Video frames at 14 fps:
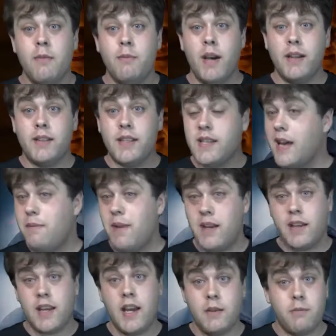But does that mean
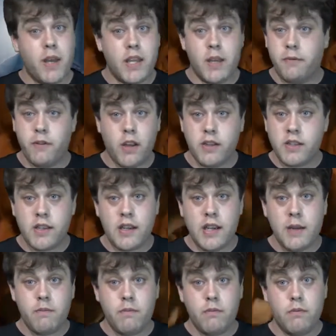it can't make it for Lost
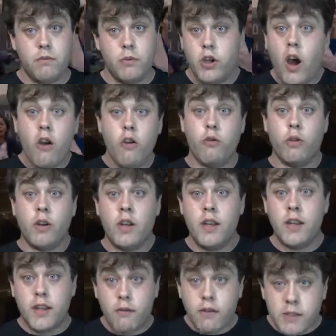Time? No!
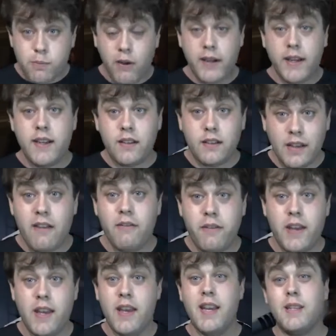There is plenty to love
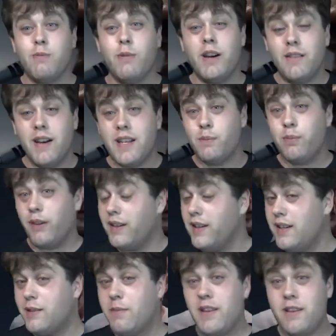here, as well as plenty
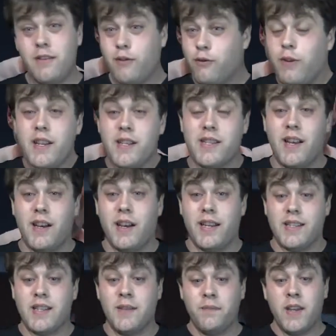to be
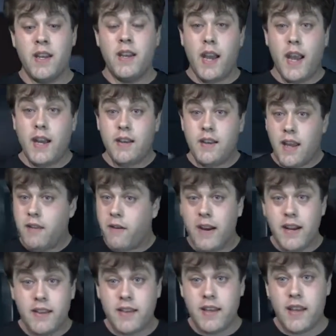criticised. And if
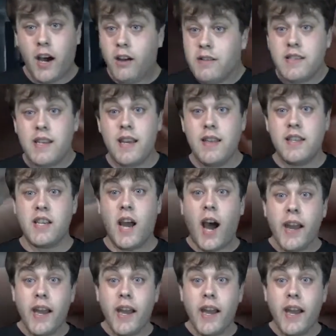anything, I'll say this, I